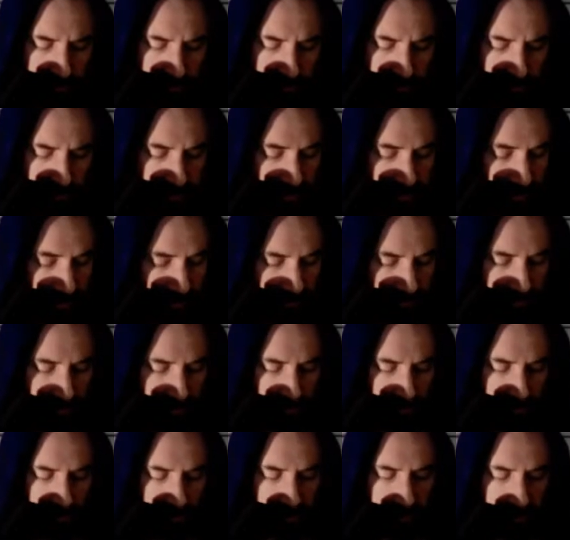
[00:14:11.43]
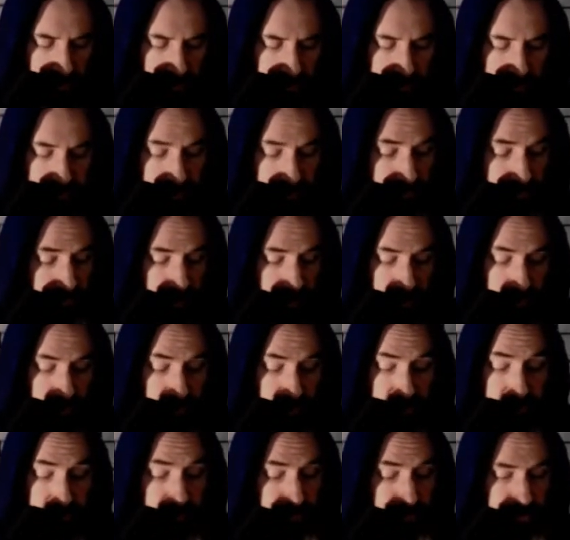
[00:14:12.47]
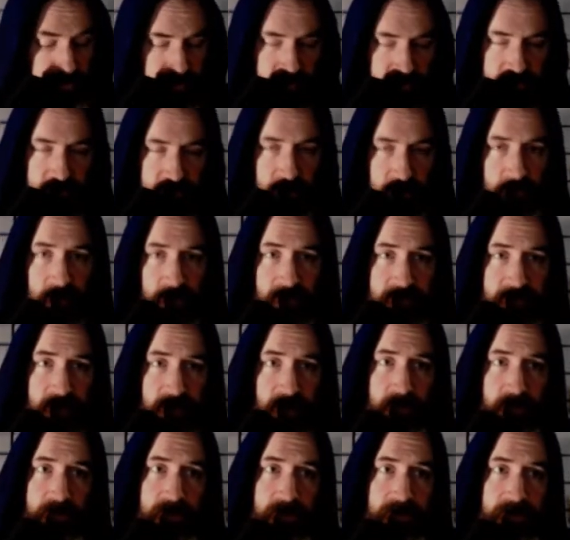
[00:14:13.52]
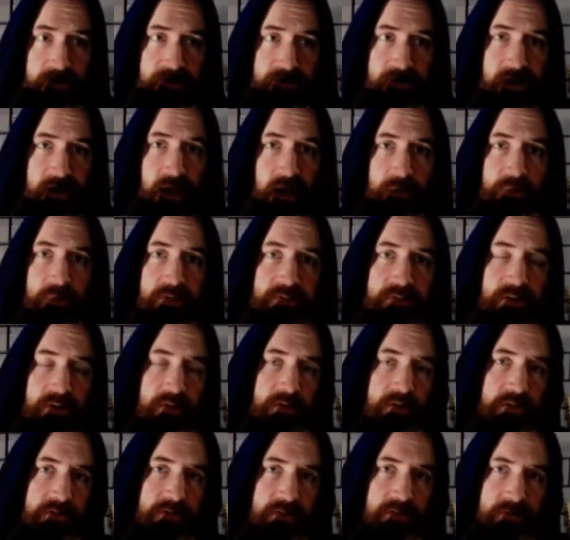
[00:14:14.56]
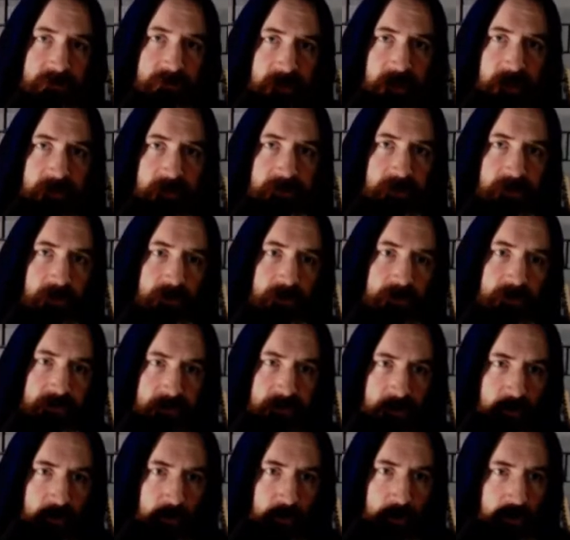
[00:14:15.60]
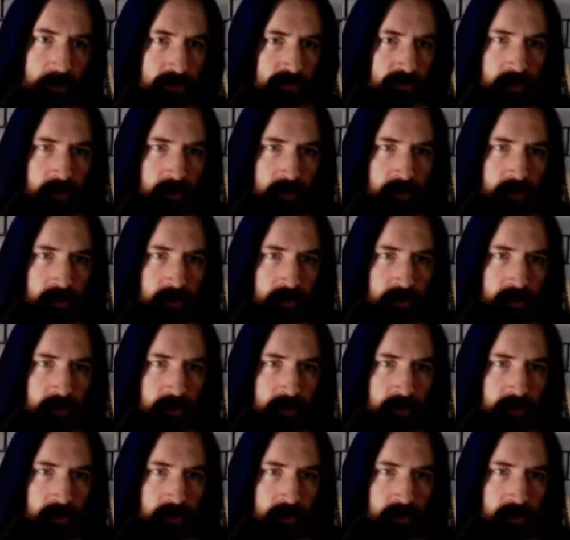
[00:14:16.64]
But that's what it would be called, just a minor. You can still just sum that down to like, is it happy sounding? Is it sad sounding? Is it cool?